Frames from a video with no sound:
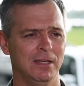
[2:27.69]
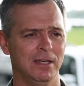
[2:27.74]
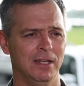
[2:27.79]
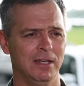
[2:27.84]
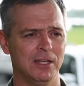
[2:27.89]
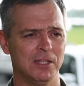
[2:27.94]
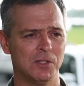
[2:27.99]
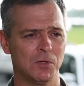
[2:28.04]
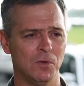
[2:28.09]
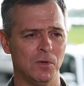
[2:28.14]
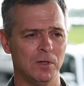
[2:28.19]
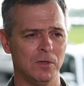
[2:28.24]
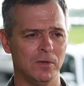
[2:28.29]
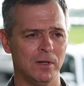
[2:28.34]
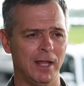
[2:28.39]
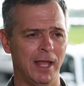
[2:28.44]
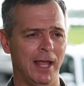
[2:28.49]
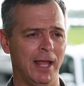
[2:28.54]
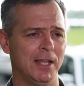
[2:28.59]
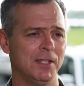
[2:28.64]
and it's going to
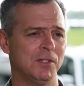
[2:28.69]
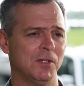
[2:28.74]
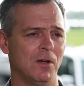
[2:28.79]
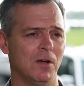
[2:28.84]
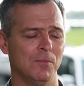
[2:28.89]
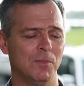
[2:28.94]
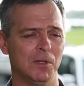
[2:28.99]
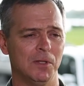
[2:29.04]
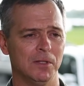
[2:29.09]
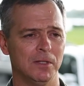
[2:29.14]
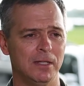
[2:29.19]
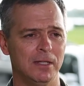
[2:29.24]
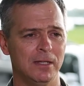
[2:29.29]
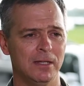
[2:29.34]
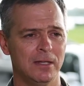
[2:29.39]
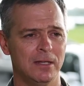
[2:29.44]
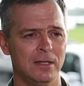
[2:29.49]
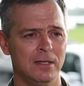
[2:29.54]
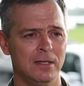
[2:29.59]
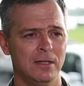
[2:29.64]
enhance our ability
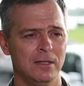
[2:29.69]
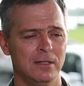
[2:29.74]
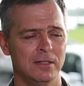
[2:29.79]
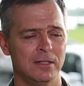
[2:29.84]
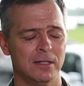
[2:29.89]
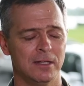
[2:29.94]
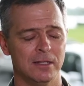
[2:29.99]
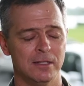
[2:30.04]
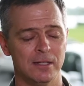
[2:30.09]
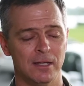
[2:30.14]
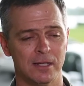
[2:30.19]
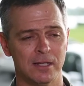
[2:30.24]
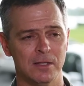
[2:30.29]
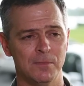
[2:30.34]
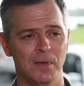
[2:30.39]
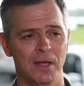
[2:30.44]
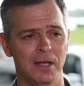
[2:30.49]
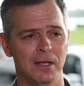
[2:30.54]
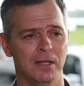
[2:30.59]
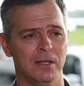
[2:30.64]
to conduct
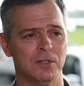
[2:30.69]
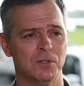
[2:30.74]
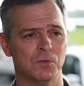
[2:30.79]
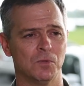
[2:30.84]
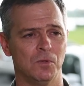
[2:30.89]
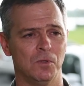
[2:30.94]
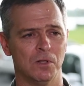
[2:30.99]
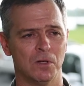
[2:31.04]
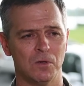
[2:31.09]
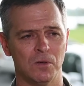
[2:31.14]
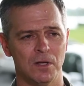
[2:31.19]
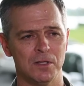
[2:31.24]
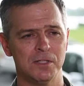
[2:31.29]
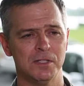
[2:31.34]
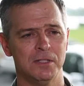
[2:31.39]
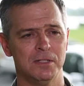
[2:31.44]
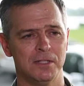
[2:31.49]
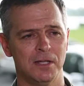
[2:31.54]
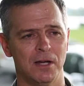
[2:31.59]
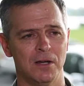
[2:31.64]
command and control across
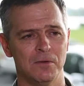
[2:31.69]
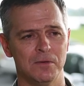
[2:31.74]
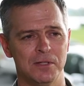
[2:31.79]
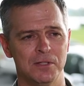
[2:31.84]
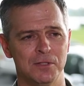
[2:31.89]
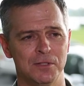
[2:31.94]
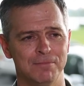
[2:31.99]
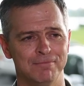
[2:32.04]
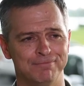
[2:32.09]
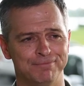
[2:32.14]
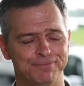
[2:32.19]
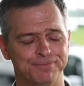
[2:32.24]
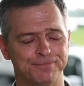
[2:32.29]
the entire region.